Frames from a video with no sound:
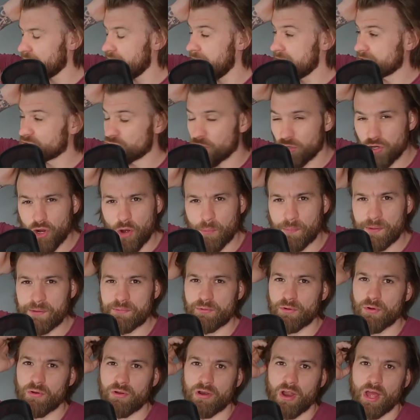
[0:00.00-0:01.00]
And so a lot of
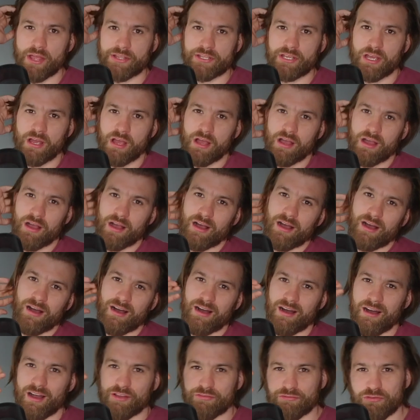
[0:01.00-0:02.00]
people were like,
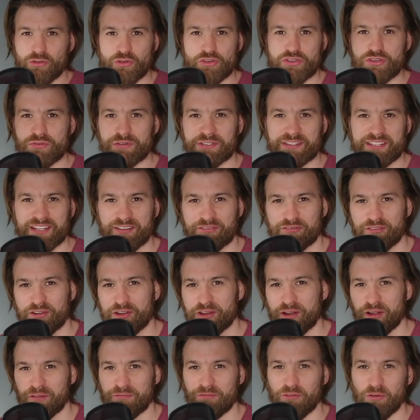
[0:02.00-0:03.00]
oh, I thought you were
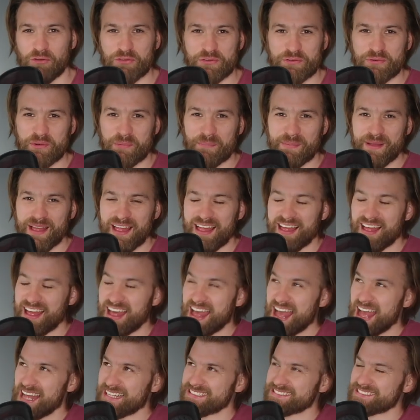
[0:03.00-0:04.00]
different. I thought you were
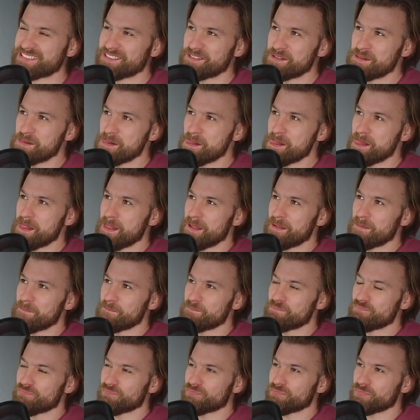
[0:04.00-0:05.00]
better. And
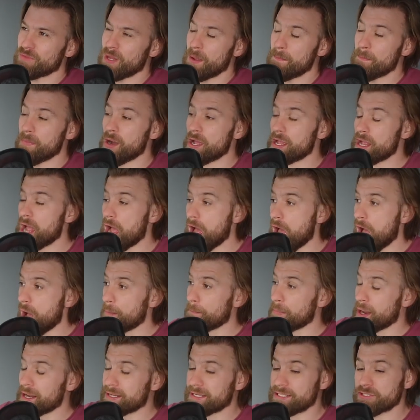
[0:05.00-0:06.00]

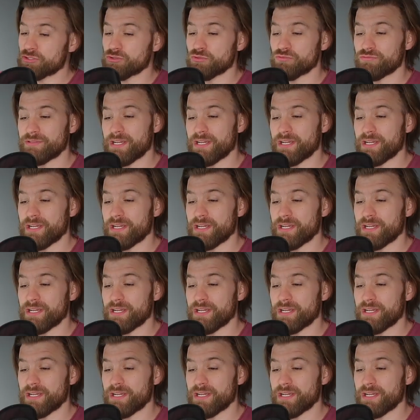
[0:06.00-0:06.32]
my initial